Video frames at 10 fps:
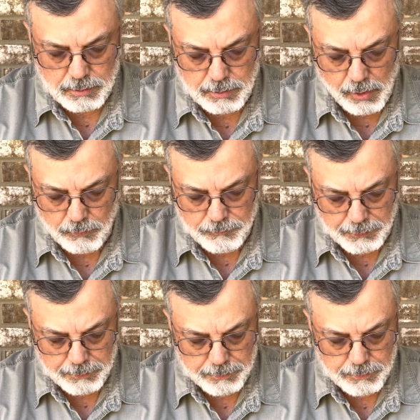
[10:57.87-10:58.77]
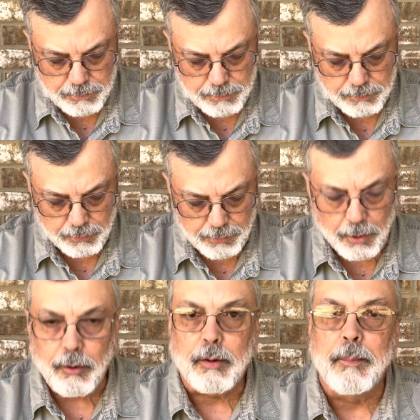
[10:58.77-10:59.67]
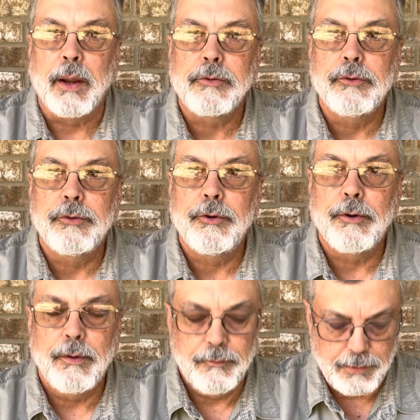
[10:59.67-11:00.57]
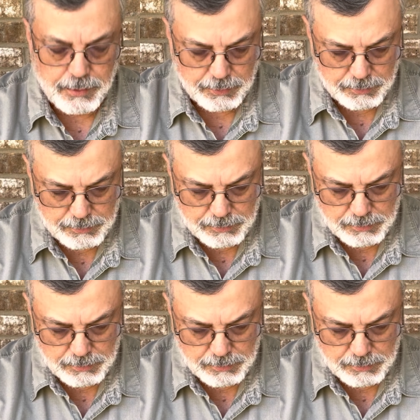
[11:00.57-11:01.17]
Don't fear the dark messenger of death.